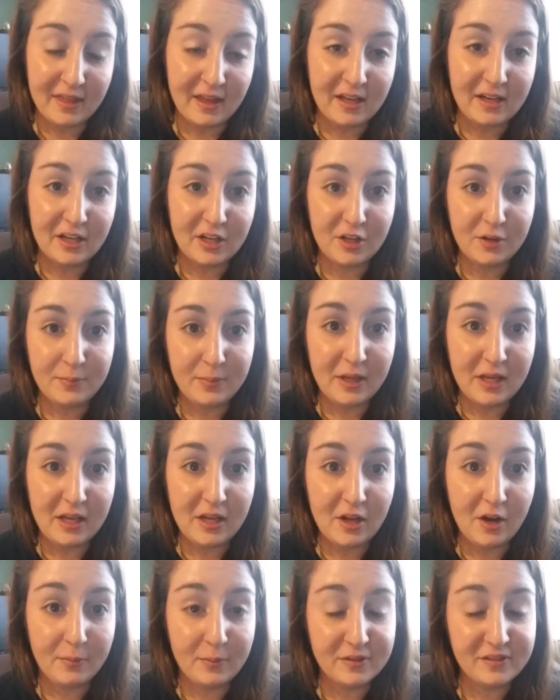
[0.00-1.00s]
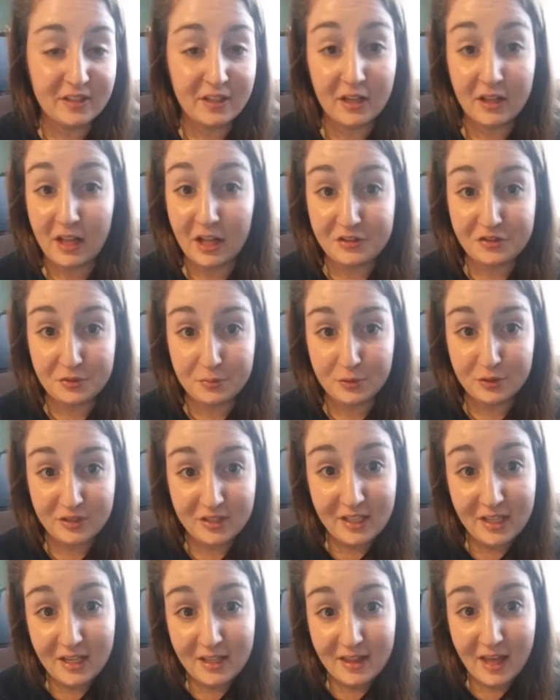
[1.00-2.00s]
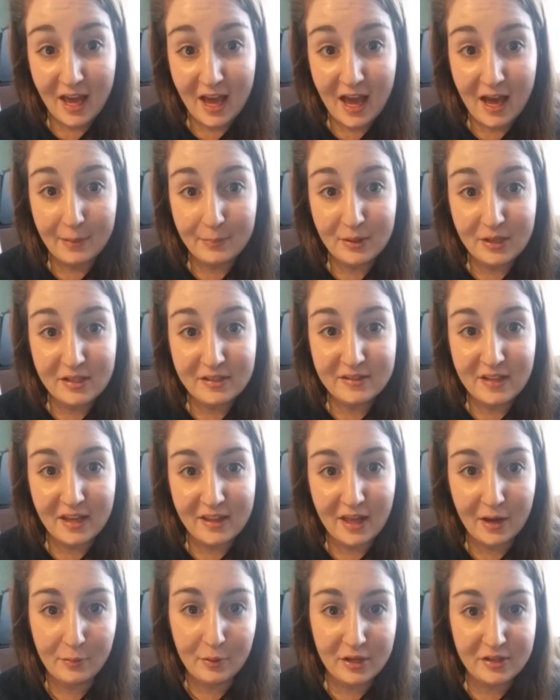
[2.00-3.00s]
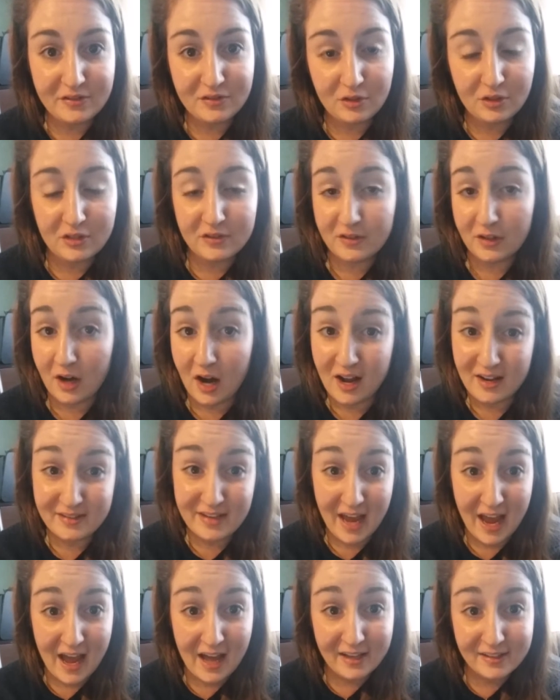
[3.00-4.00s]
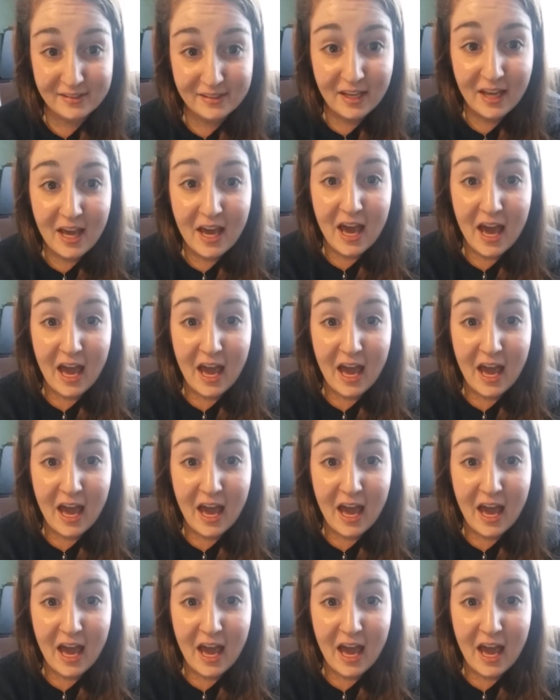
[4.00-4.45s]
And it could be almost like a classroom routine that happens, and that way students are on task